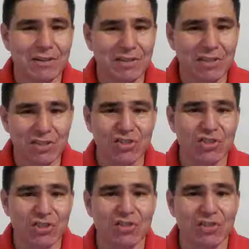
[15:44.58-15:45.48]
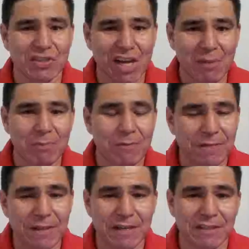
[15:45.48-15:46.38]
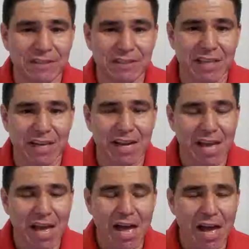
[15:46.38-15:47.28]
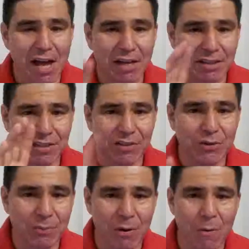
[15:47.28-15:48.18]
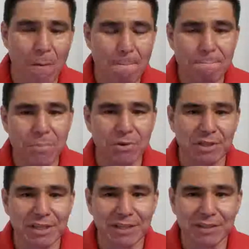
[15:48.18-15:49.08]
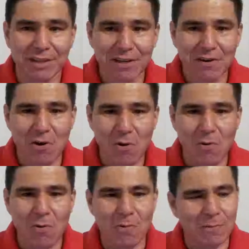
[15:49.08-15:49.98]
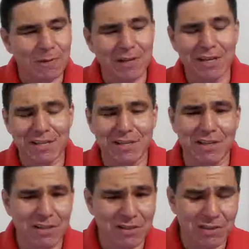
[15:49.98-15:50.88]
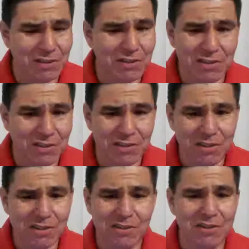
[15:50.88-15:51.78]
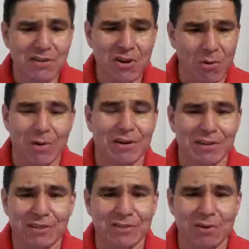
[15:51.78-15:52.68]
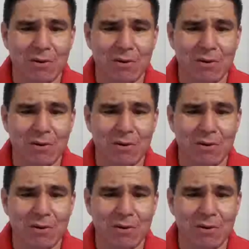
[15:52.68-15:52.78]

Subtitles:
This is the type of things that I could tell you about bullying. Oh, you know what it is.